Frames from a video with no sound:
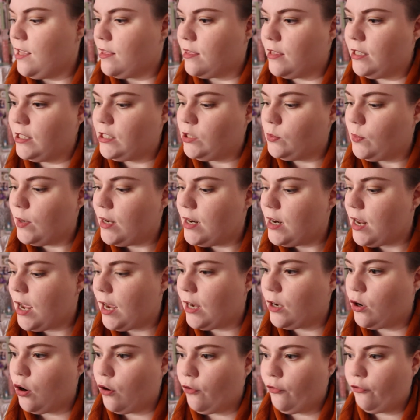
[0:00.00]
This one
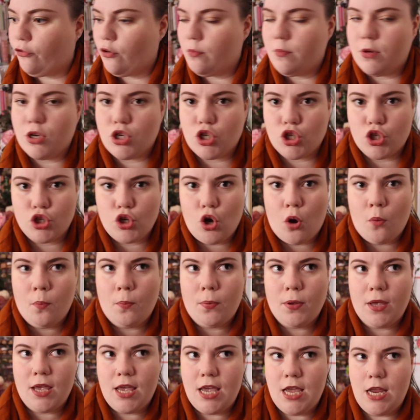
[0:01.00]
I got from a shop
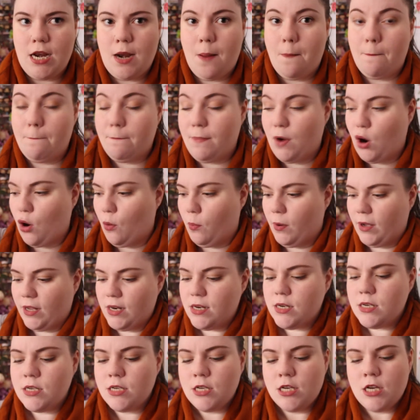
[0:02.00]
in
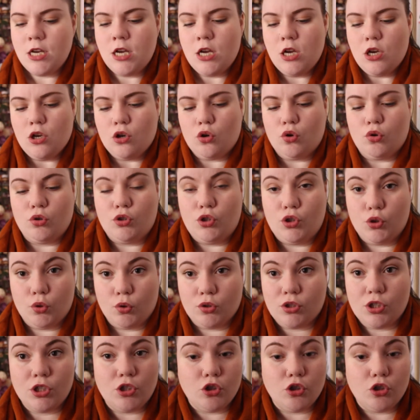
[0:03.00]
Melbourne called Door to